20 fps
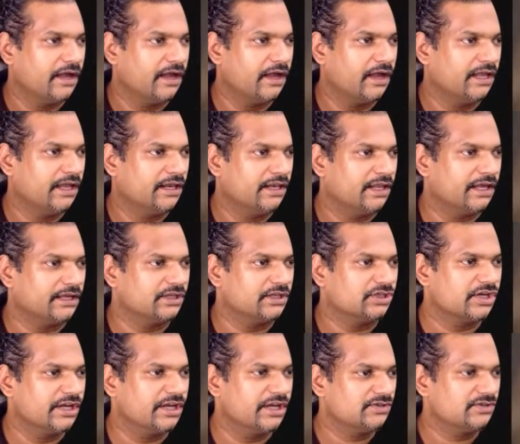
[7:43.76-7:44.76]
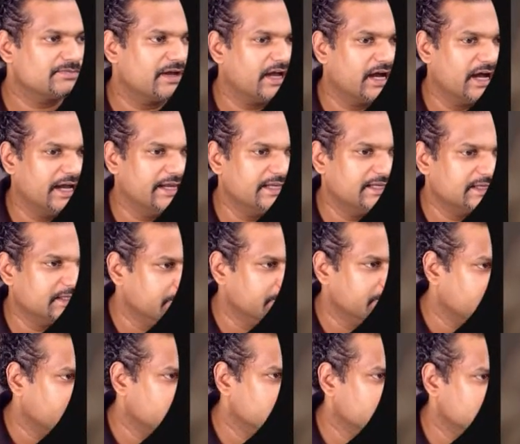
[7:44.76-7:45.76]
And I can change my
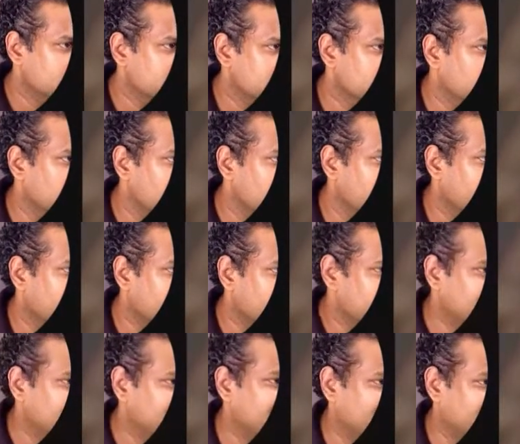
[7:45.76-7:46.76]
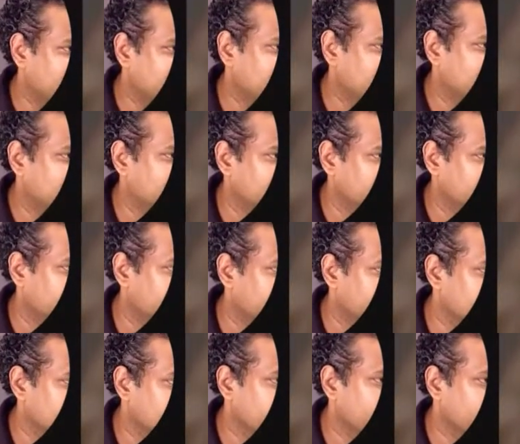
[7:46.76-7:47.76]
icon because this is more like a text thing,
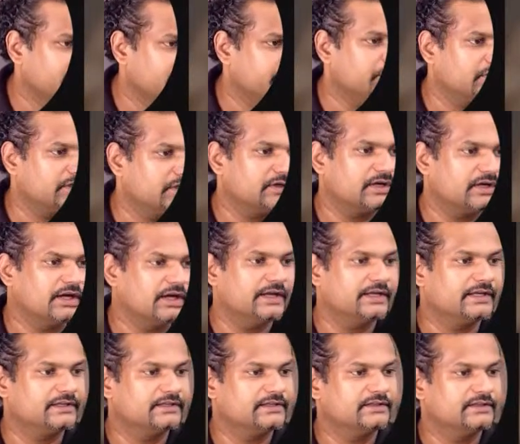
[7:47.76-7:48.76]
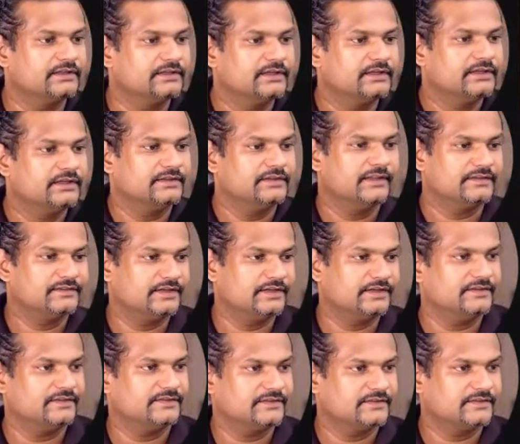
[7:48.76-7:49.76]
right? So I might put an icon that
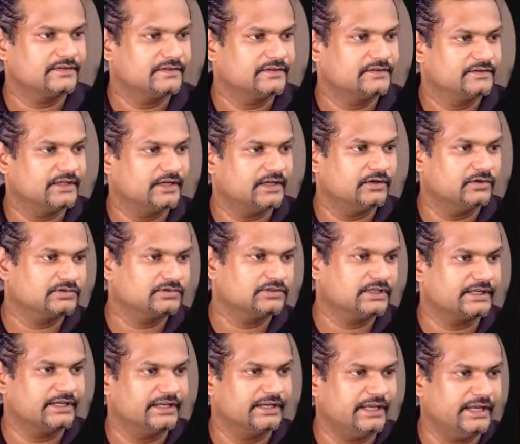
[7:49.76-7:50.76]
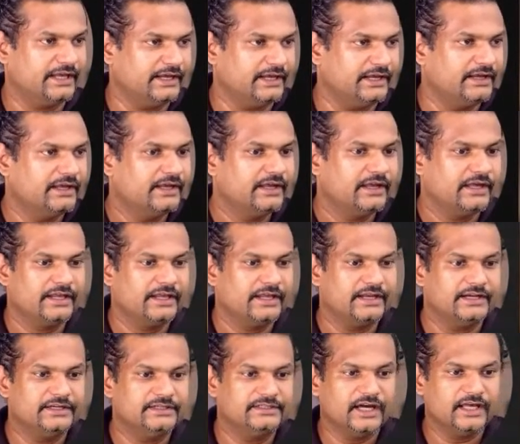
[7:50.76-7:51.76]
says that looks like an A and
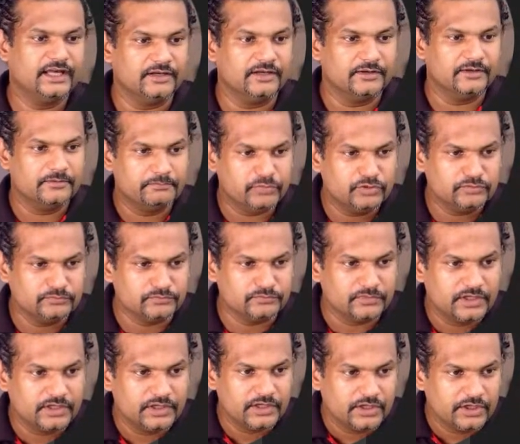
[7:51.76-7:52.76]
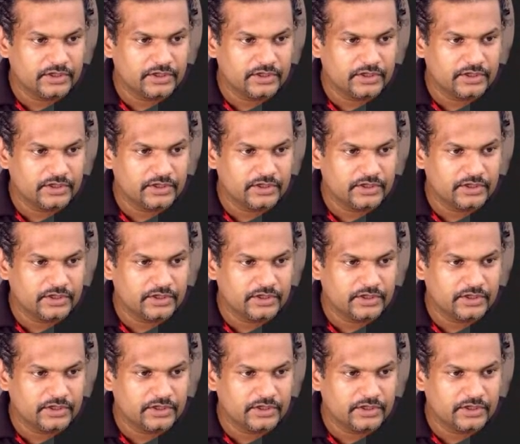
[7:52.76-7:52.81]
I hit done. Boom.